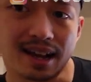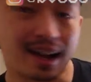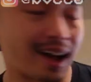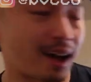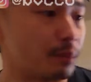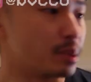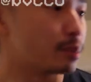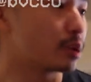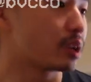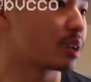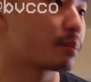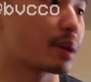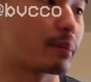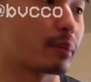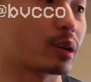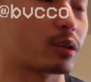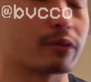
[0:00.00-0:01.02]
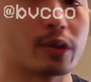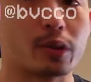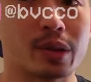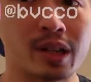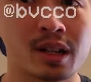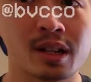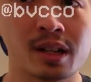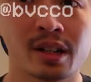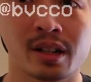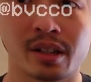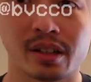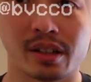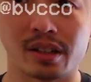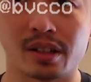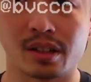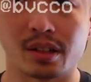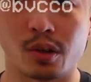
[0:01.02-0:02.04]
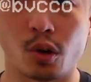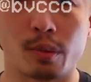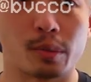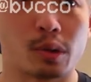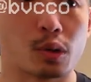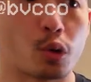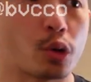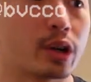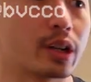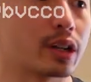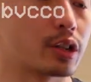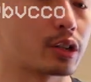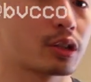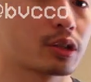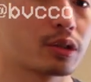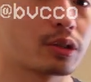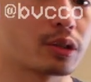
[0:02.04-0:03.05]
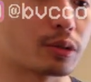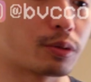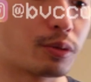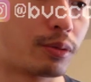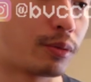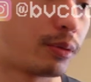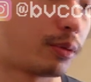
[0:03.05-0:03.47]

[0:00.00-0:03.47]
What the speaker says: I'll be putting my microphone here. This is a normal 1/4-inch screw,